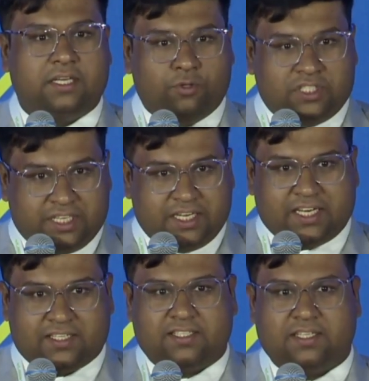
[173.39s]

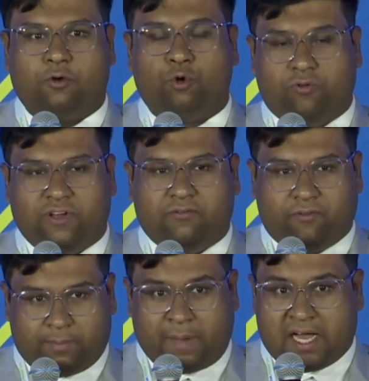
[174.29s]
engineers who will work,